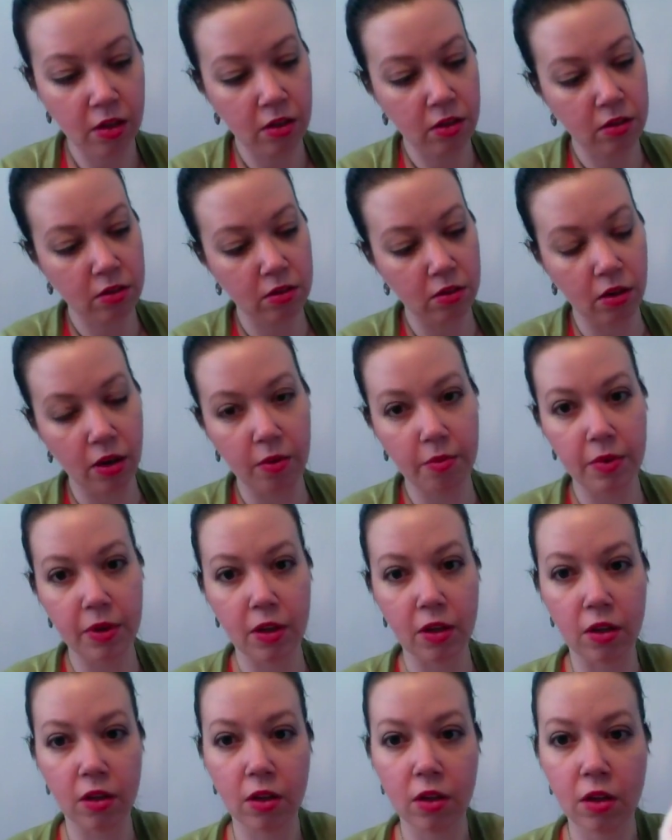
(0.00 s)
So I'm
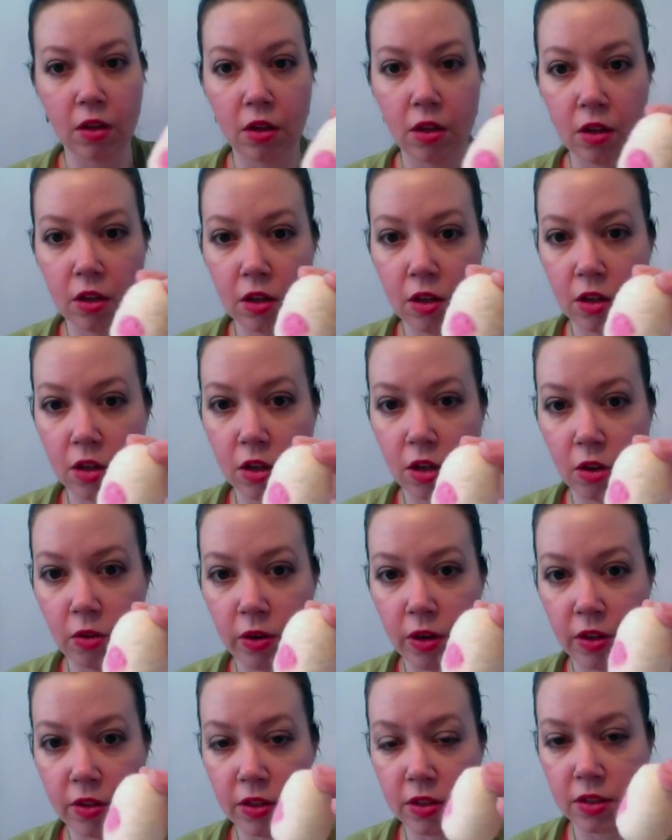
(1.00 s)
gonna go
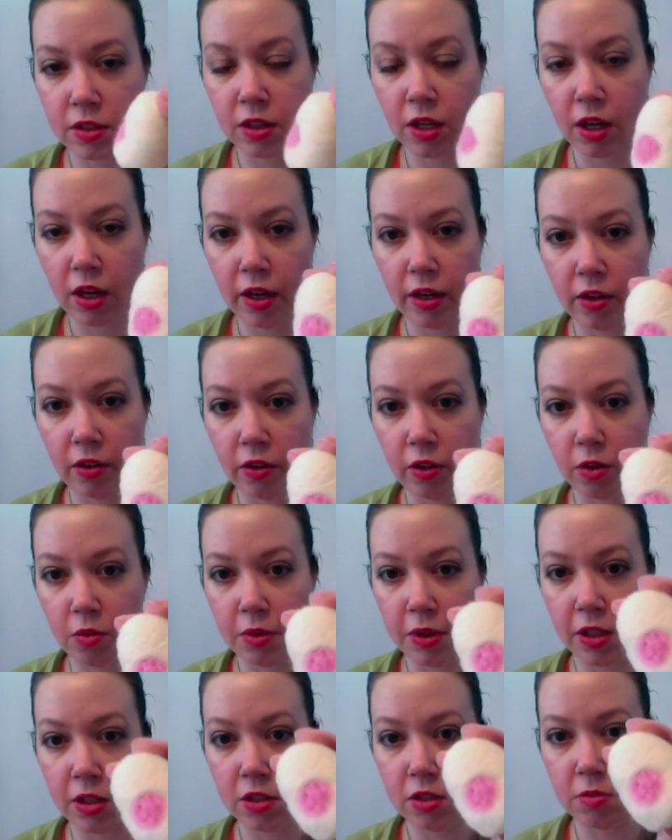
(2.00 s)
in on the side a little
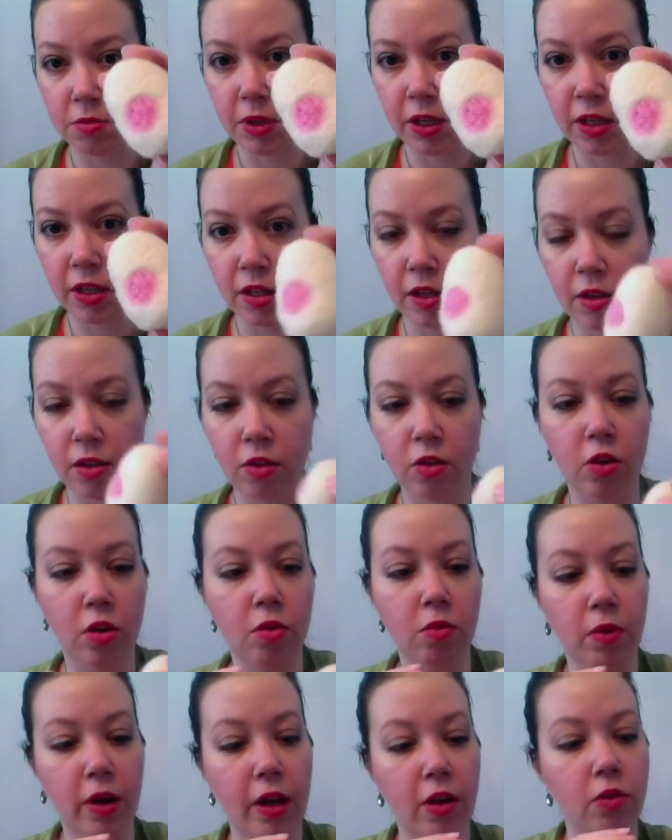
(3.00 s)
bit to make it look
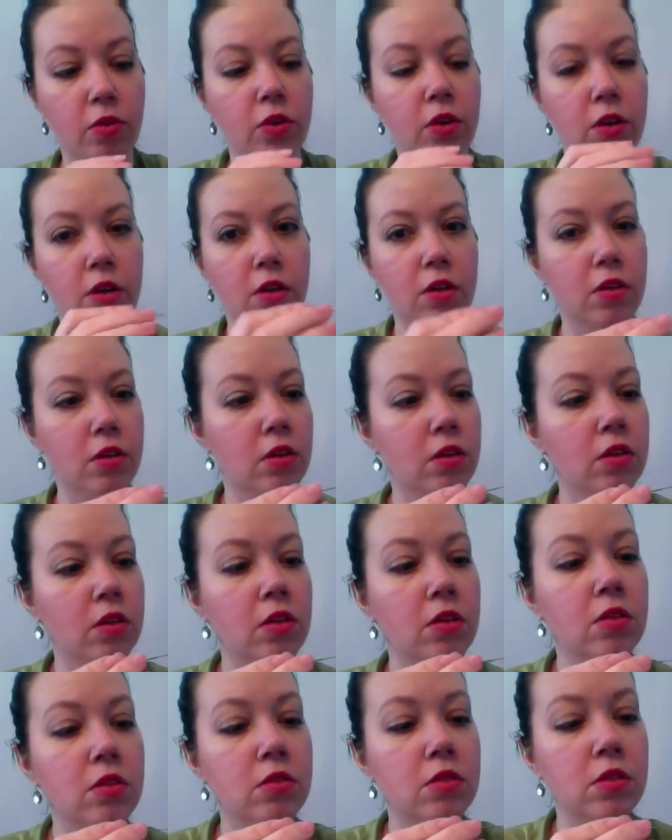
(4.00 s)
rounder.
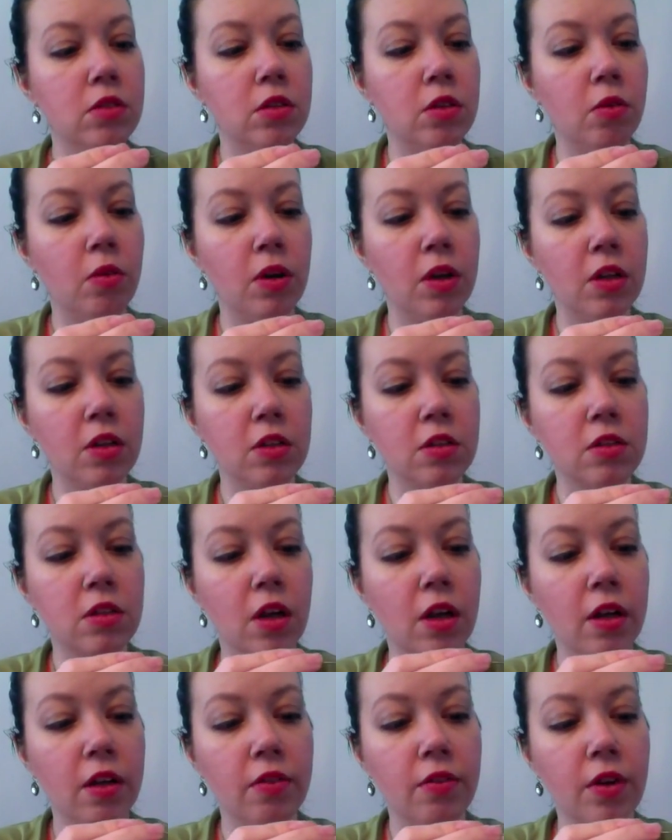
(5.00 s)
So you want to just
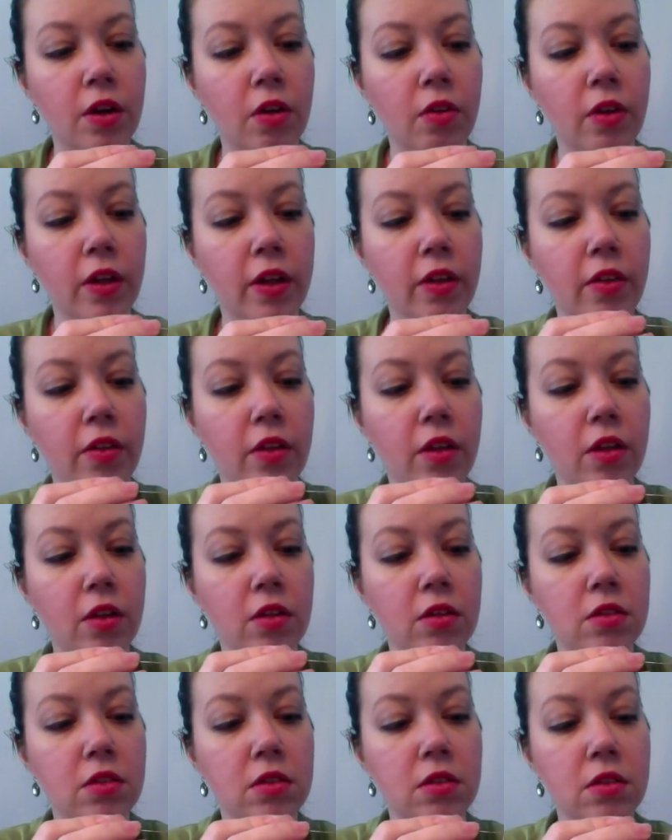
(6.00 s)
kind of go like
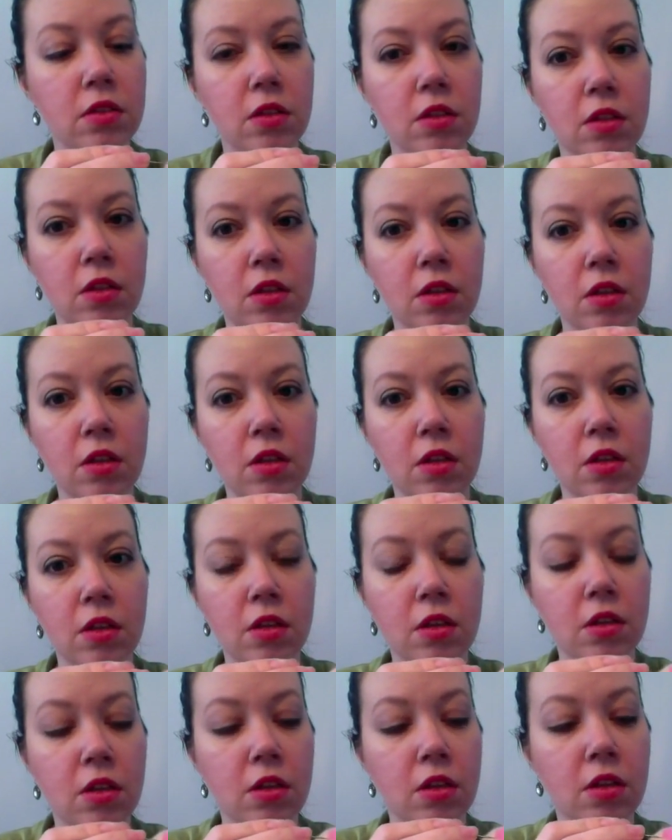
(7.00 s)
this.
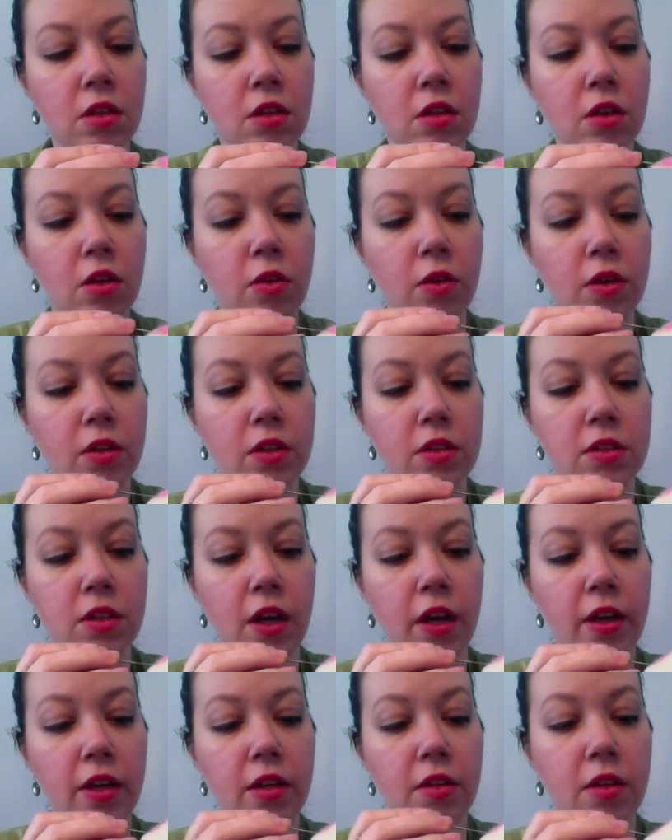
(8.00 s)
Go on the
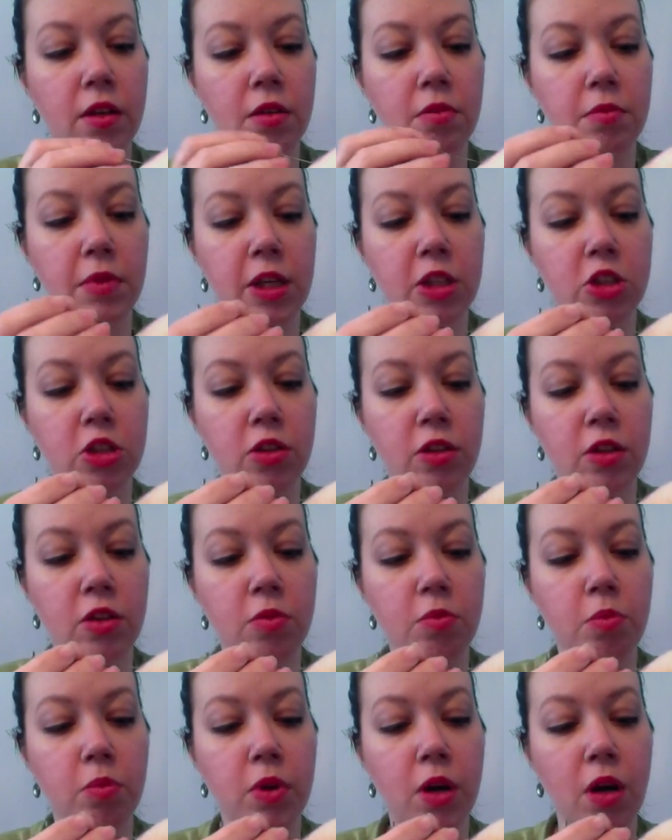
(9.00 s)
side and then make sure that
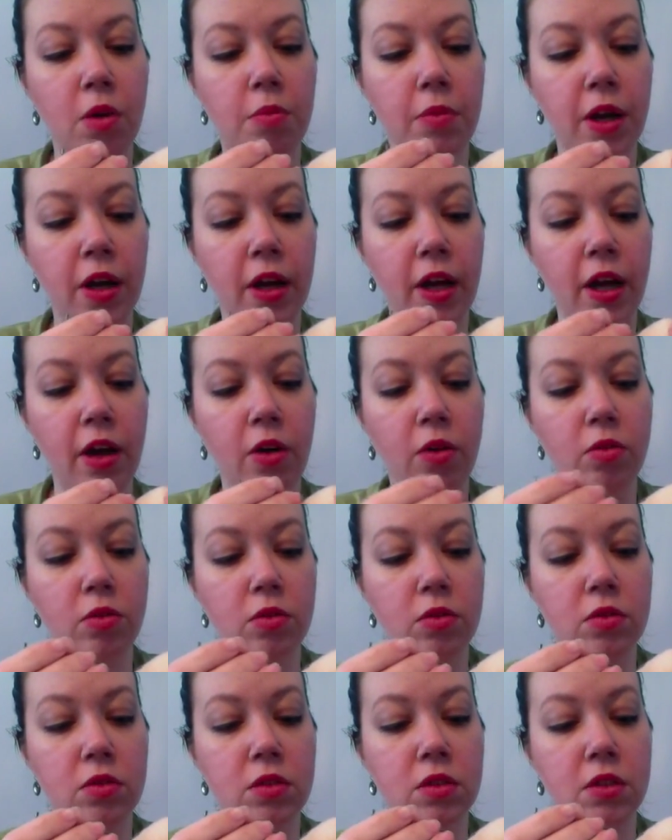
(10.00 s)
you come back out
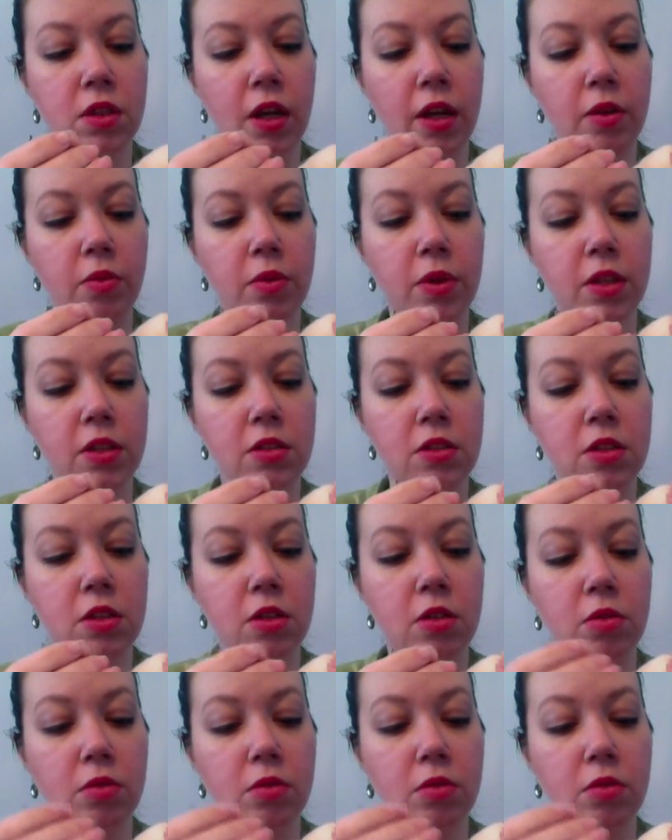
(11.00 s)
sideways too.